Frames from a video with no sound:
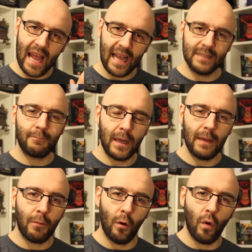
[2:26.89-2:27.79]
is
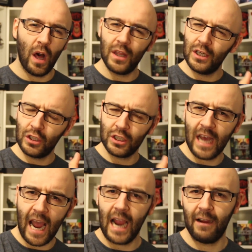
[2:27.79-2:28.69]
people, they're
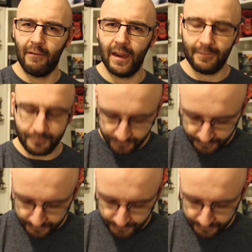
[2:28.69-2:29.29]
just angry